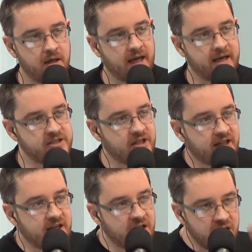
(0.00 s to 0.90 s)
And it's not
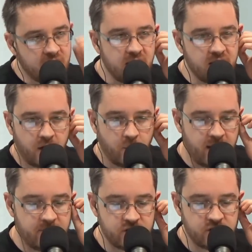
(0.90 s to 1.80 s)
that he got
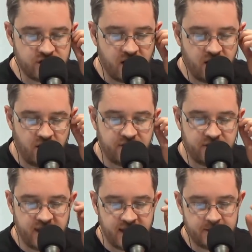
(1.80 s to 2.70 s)
away. It's just I
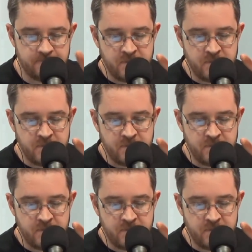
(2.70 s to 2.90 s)
think